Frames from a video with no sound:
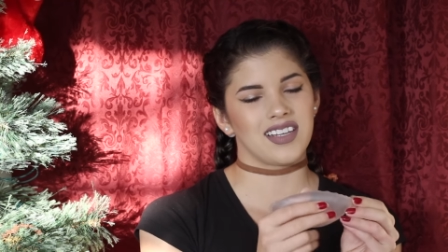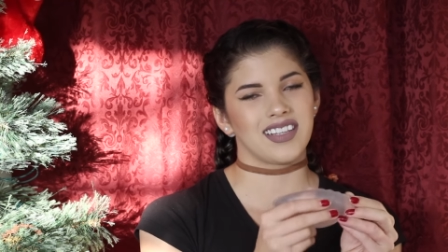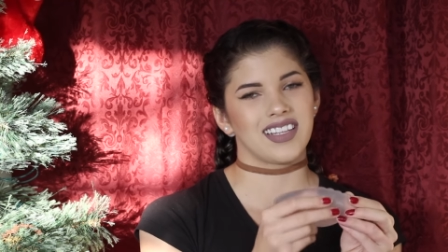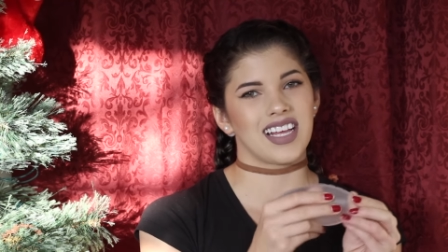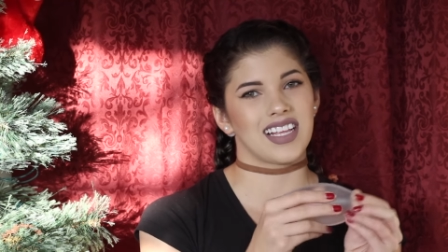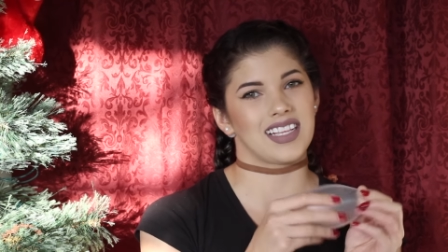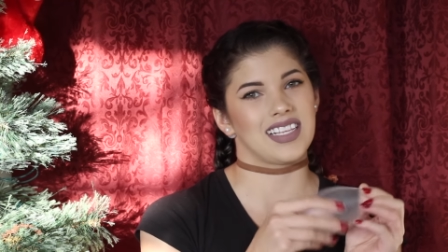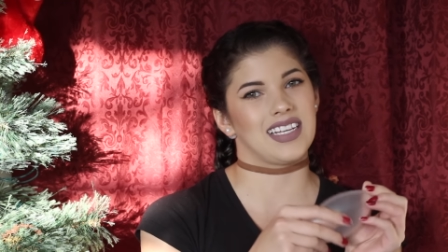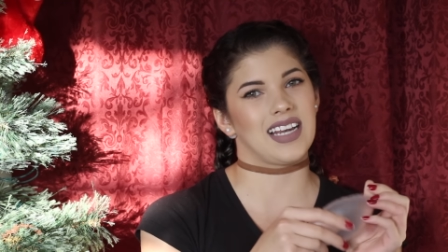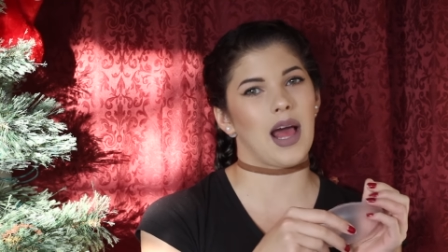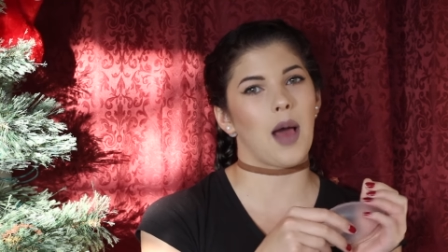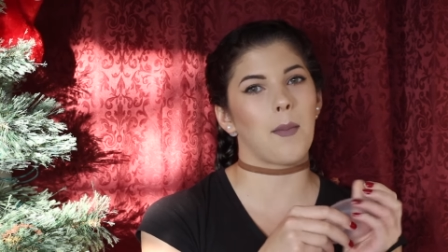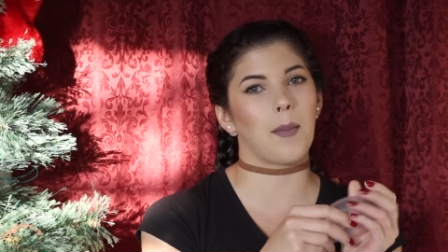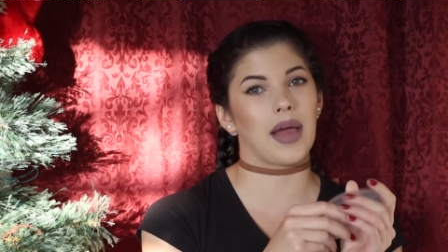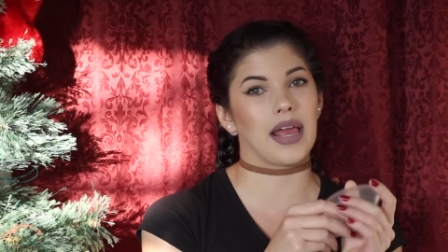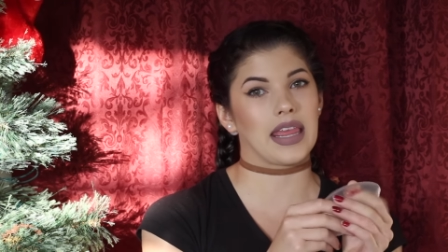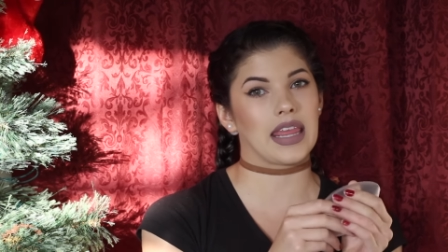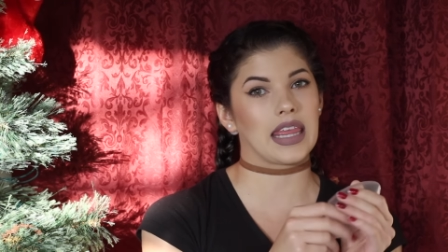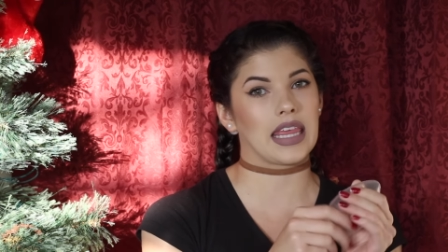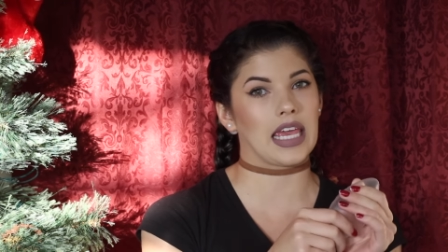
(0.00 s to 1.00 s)
that's not
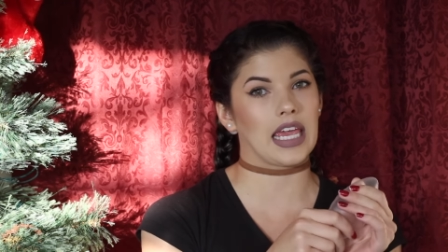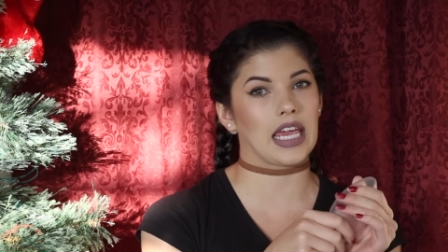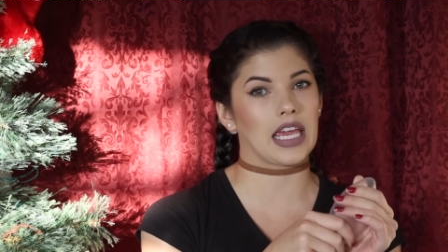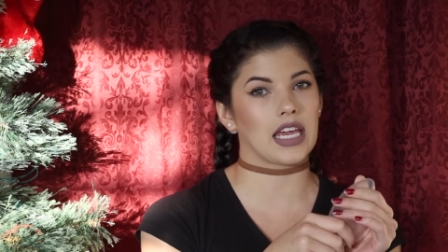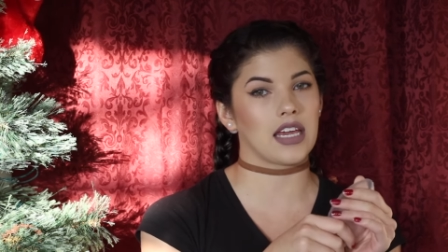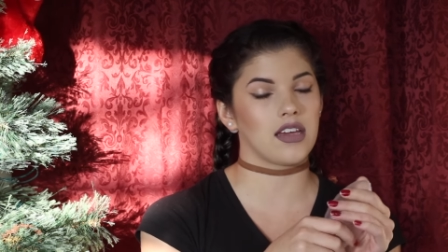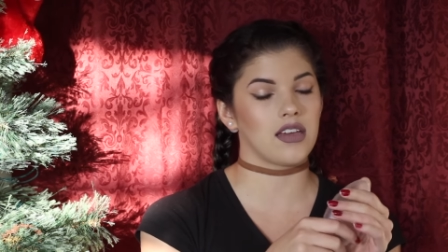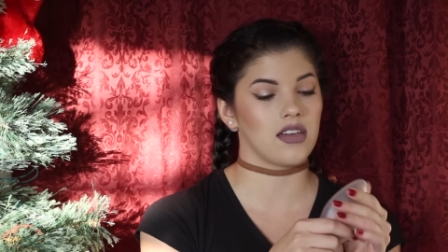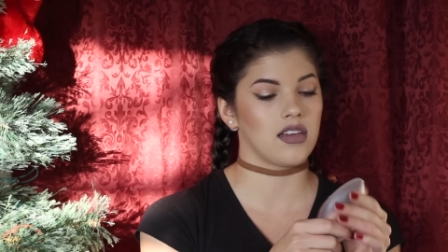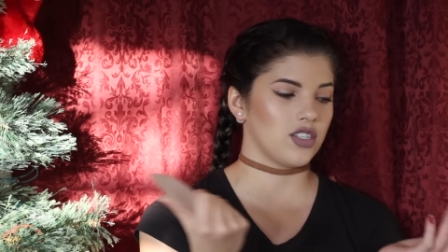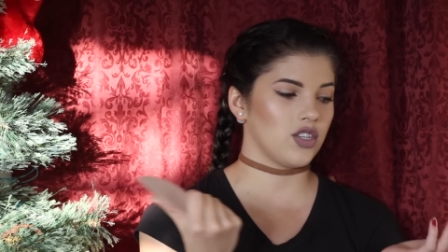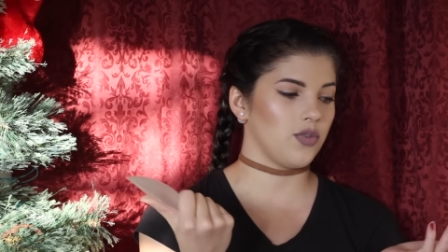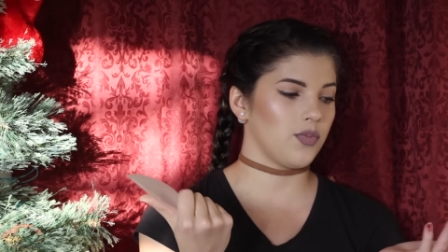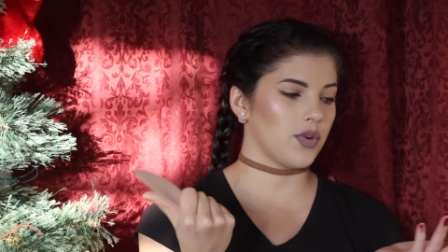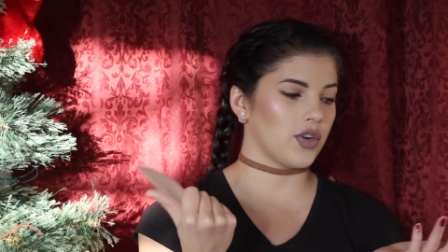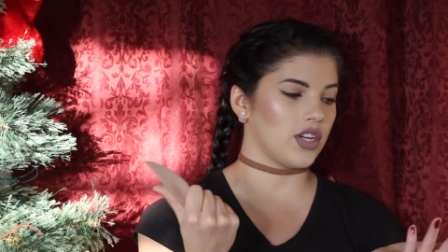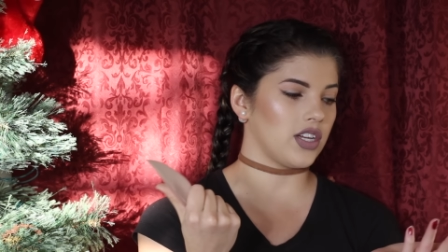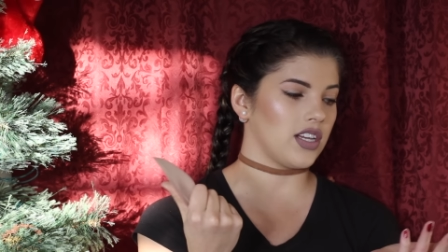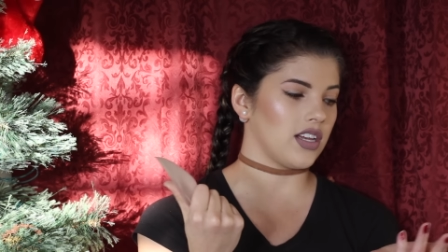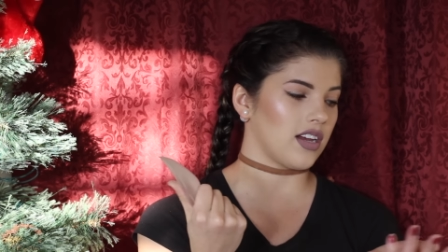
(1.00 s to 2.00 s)
my thing.
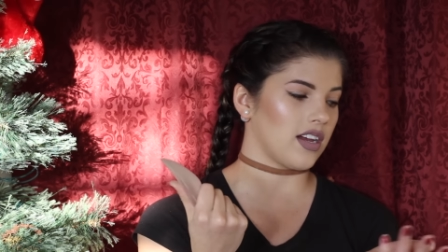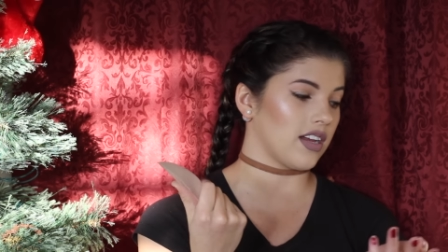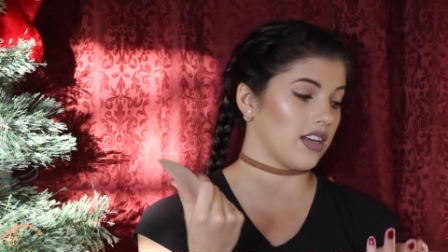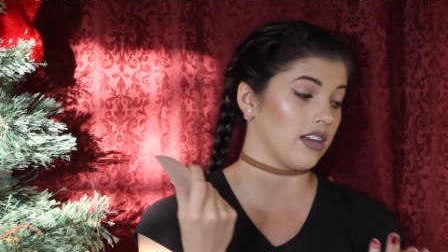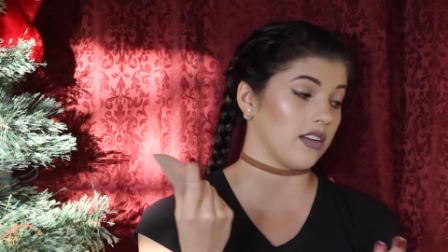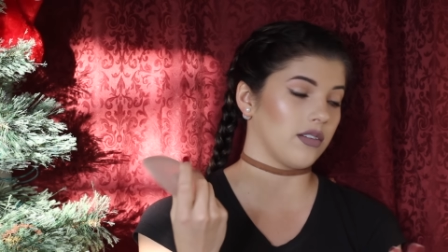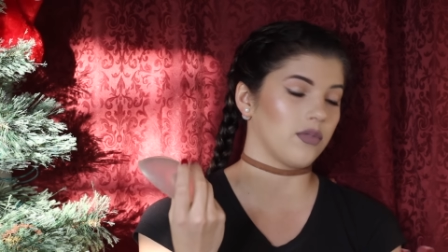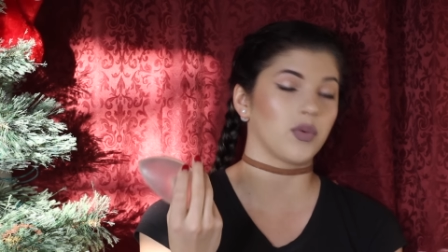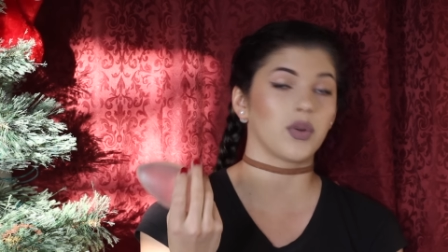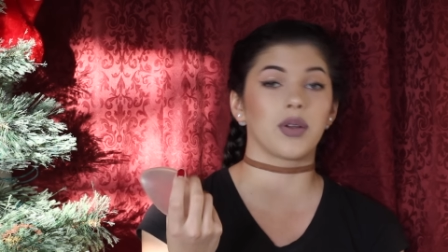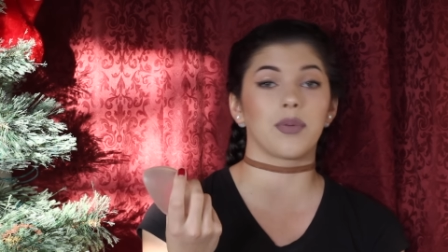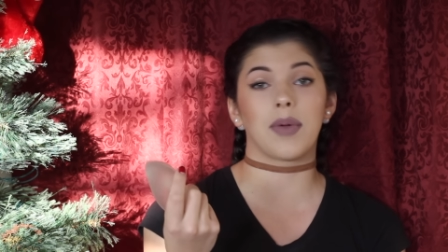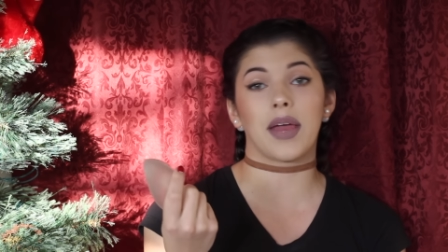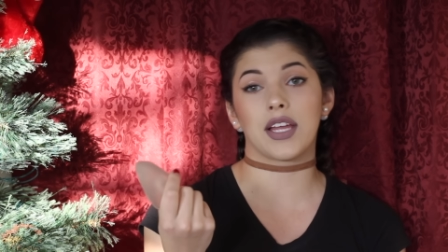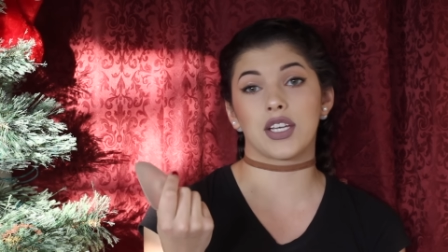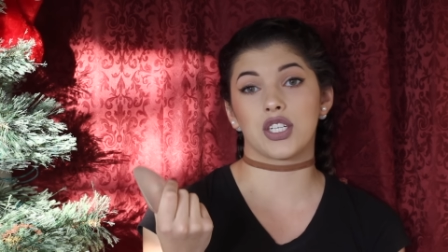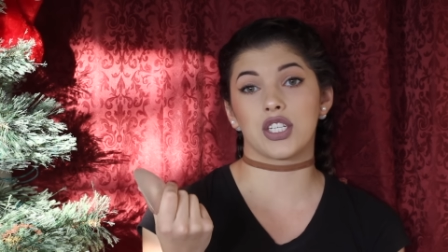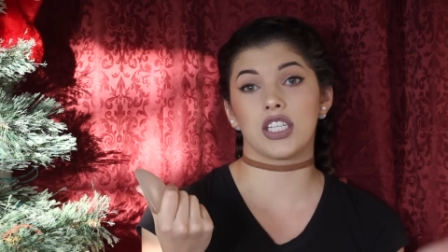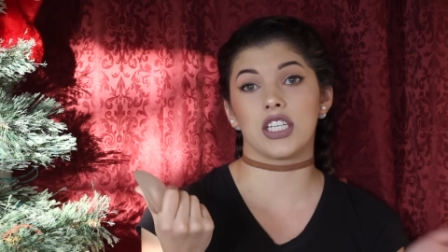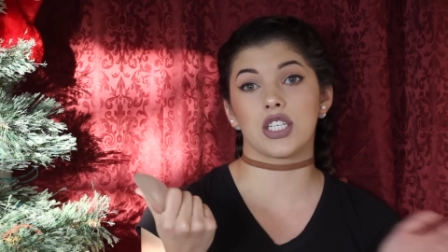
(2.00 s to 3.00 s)
I would
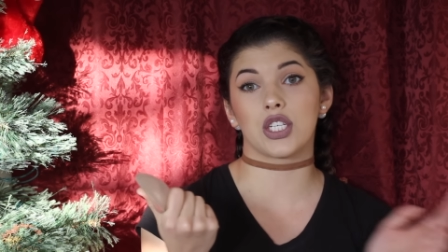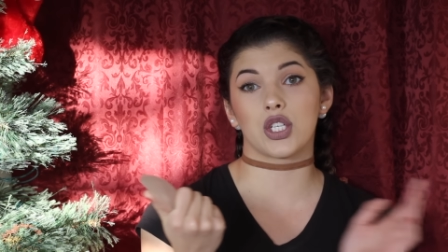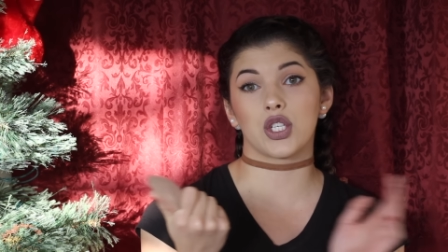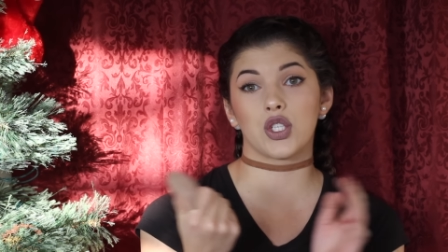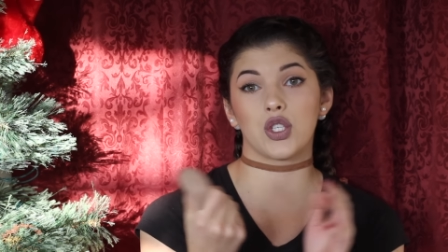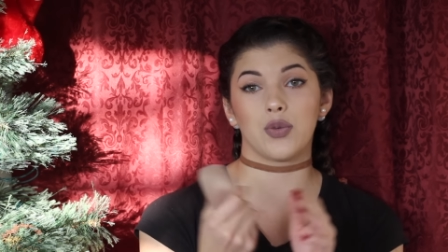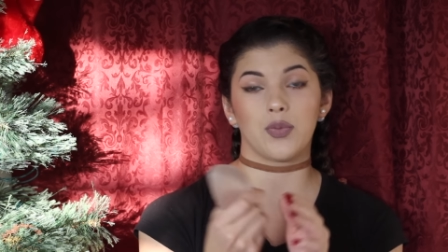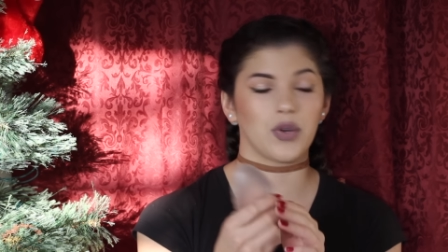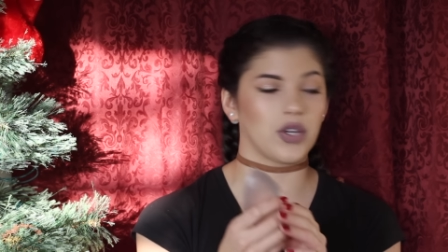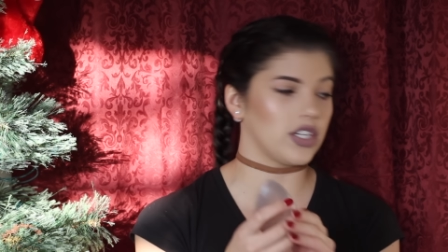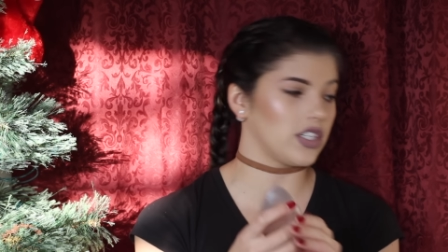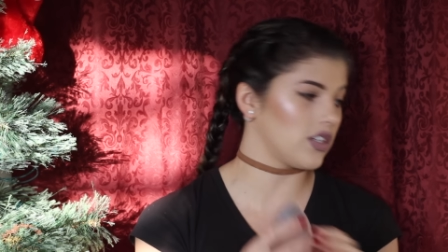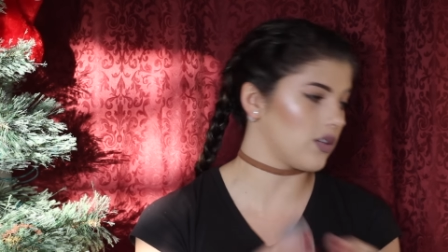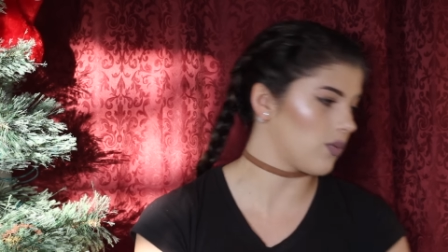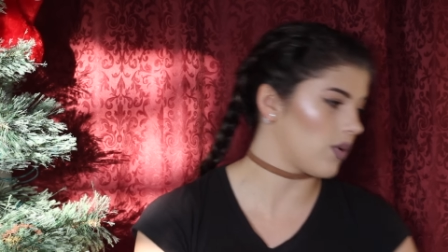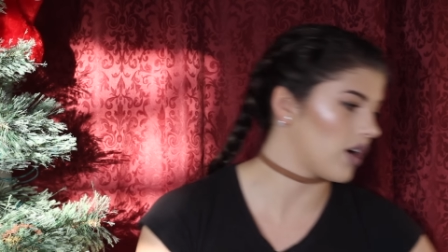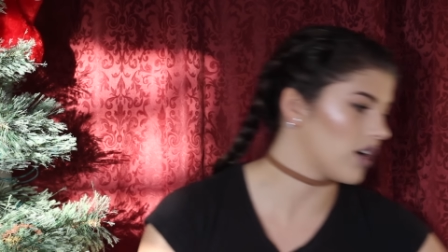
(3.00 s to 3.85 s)
imagine these are super easy to